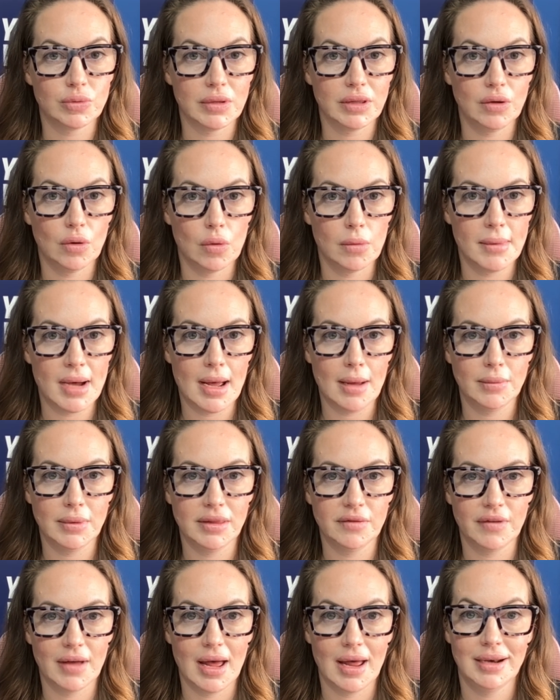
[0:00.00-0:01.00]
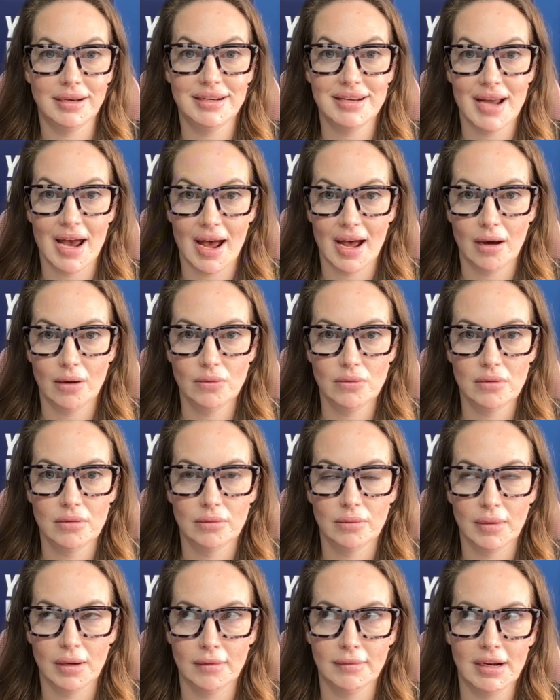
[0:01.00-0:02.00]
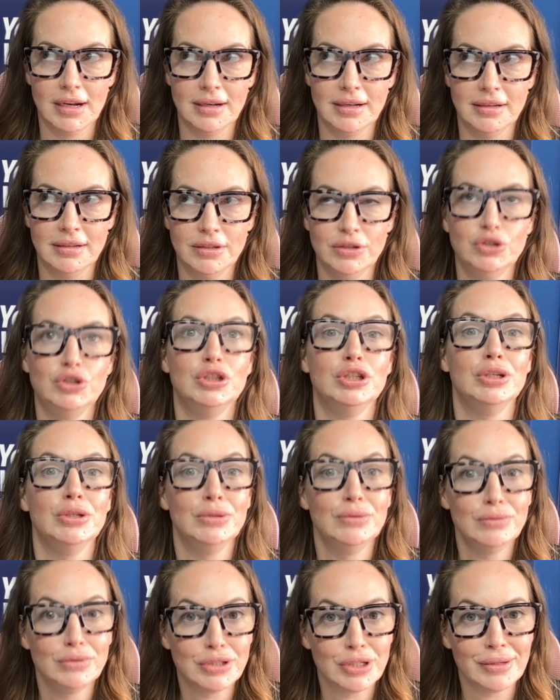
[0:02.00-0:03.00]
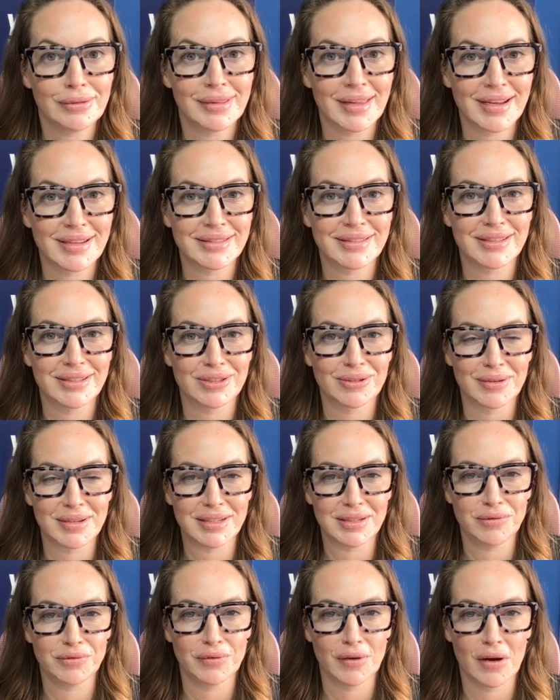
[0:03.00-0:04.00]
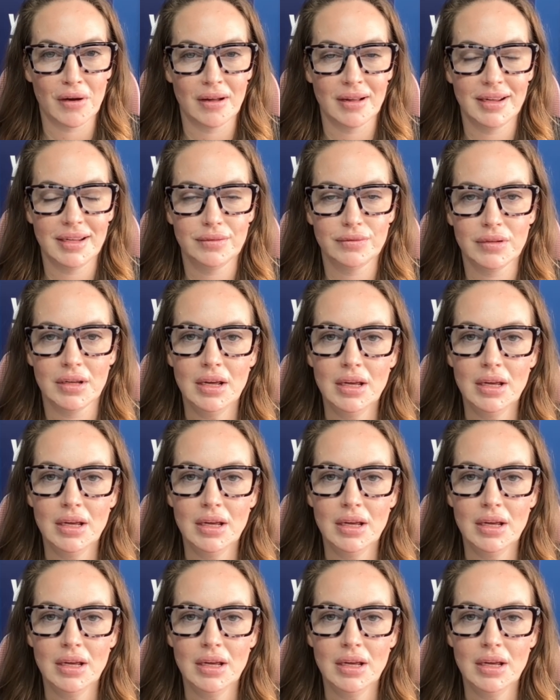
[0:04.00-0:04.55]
with Your Man with a Van now, we're in June 2025,